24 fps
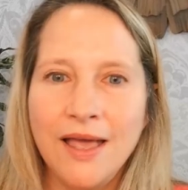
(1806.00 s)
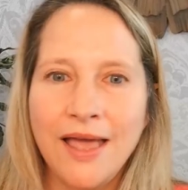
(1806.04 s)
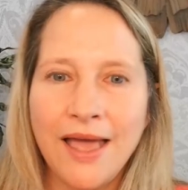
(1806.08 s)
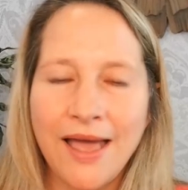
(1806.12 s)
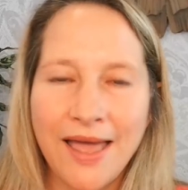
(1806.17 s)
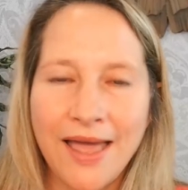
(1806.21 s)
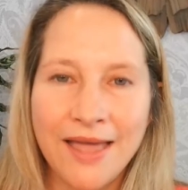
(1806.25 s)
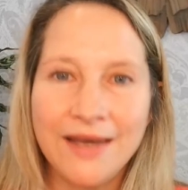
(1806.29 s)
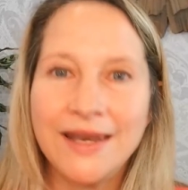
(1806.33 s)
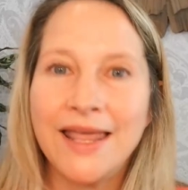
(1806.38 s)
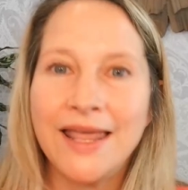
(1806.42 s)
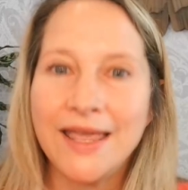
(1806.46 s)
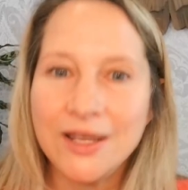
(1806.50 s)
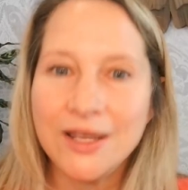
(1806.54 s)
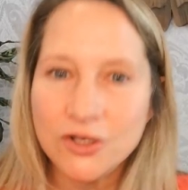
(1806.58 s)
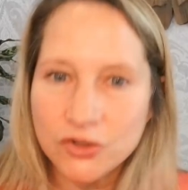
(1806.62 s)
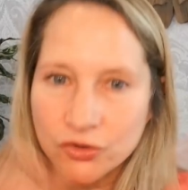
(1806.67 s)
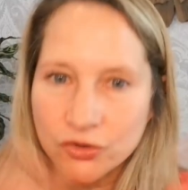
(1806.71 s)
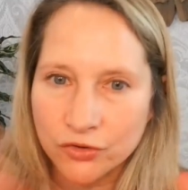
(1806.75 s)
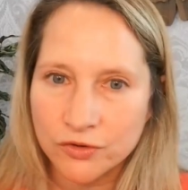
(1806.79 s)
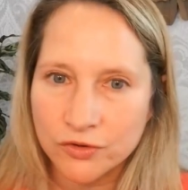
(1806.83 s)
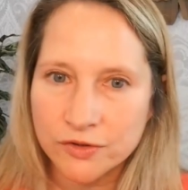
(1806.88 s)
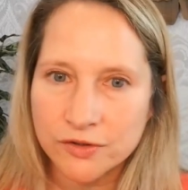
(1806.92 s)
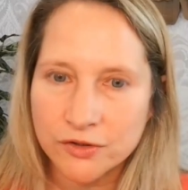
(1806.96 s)
and
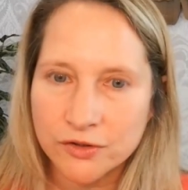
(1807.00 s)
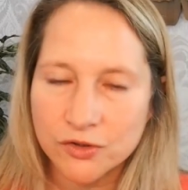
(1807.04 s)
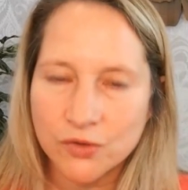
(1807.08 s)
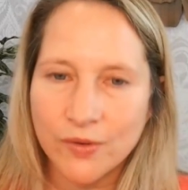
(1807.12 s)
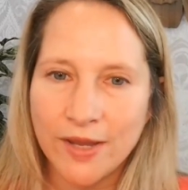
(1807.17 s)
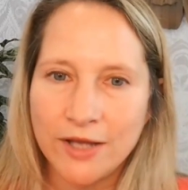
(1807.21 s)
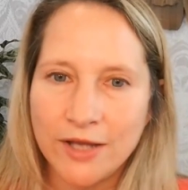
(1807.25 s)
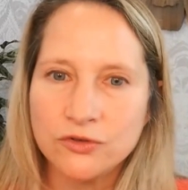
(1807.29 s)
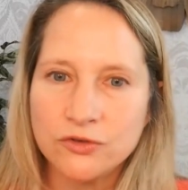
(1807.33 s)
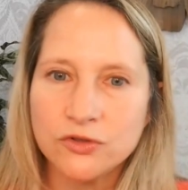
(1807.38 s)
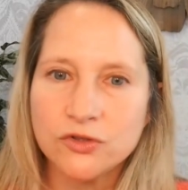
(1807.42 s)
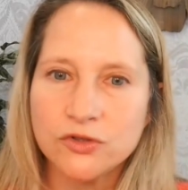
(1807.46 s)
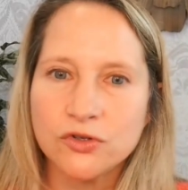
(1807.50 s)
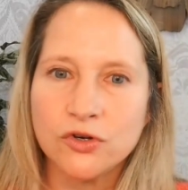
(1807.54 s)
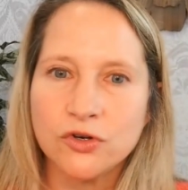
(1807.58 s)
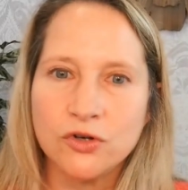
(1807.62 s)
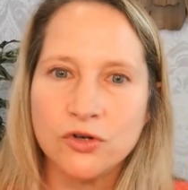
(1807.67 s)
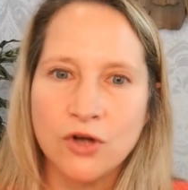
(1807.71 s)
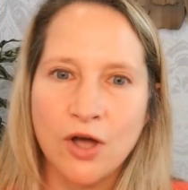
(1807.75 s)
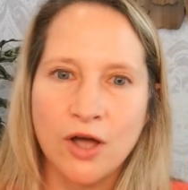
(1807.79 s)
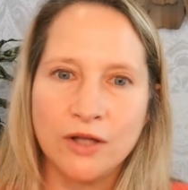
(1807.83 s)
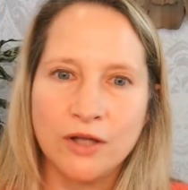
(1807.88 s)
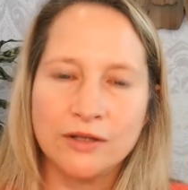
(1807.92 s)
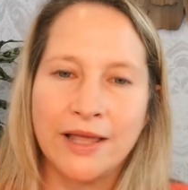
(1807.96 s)
angels. So angels are
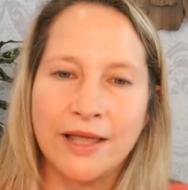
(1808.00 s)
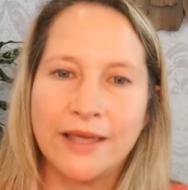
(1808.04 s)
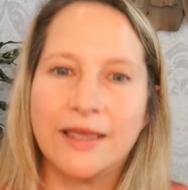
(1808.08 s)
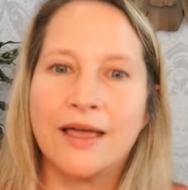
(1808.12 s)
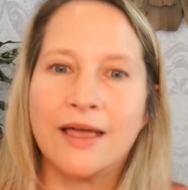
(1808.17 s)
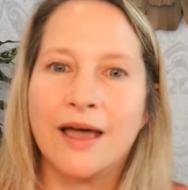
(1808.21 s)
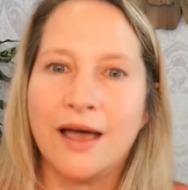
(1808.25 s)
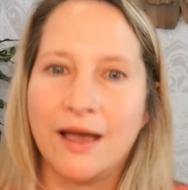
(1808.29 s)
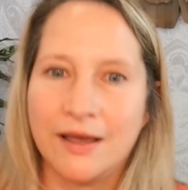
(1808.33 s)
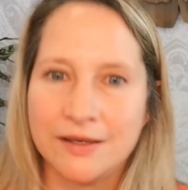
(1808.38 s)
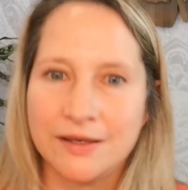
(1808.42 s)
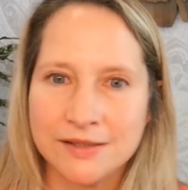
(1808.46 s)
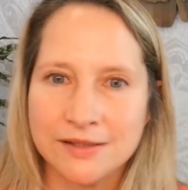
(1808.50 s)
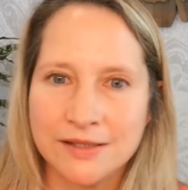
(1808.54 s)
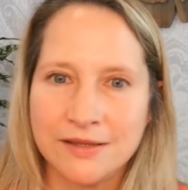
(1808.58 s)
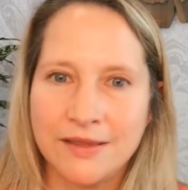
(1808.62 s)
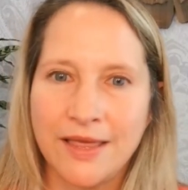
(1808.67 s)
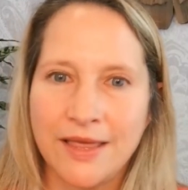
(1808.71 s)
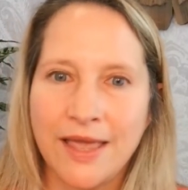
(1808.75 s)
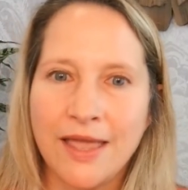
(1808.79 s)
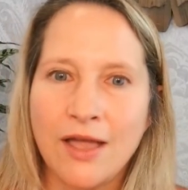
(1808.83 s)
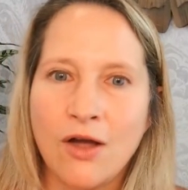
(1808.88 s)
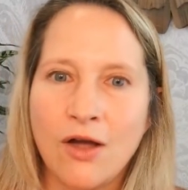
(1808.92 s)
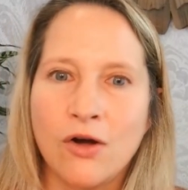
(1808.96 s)
not like us.
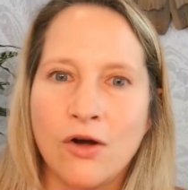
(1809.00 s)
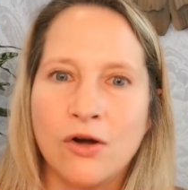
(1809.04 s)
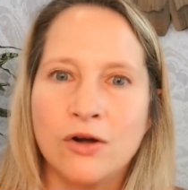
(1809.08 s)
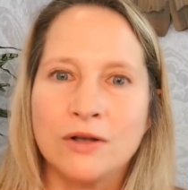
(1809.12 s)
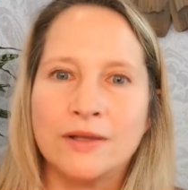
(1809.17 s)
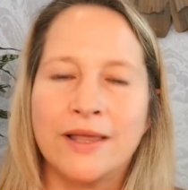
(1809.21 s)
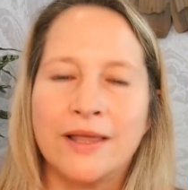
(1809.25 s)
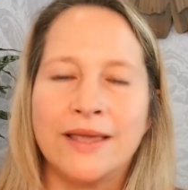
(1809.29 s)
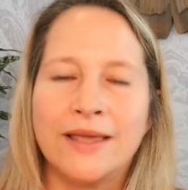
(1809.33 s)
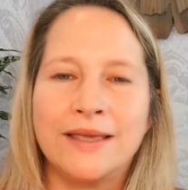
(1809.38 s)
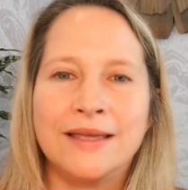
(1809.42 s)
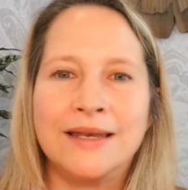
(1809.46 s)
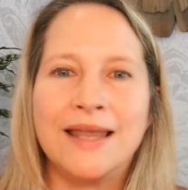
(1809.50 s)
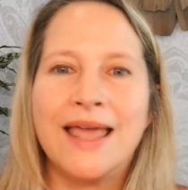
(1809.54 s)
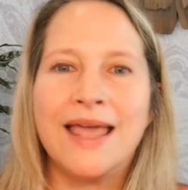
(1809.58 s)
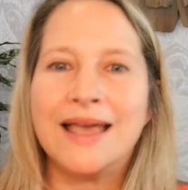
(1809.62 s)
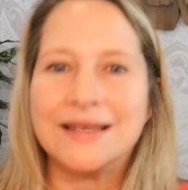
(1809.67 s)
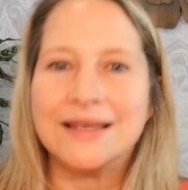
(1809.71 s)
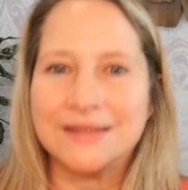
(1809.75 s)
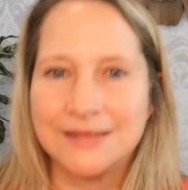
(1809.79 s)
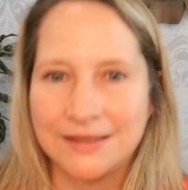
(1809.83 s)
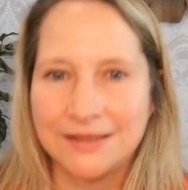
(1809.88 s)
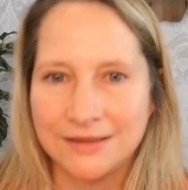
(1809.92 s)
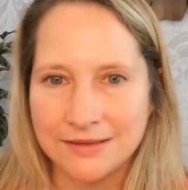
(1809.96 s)
They are like an
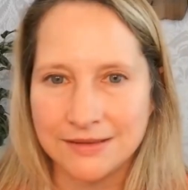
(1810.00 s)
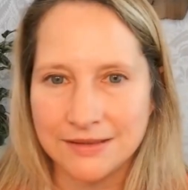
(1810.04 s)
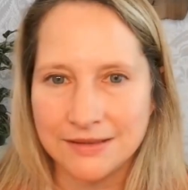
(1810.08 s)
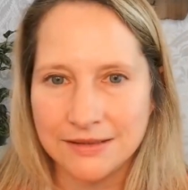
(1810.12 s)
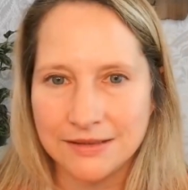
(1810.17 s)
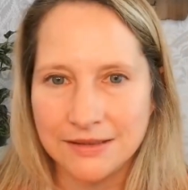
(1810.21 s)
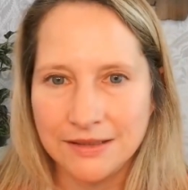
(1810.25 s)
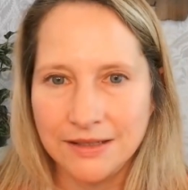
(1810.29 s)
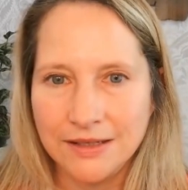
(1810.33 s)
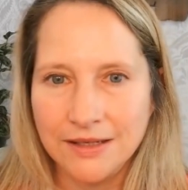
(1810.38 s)
essence.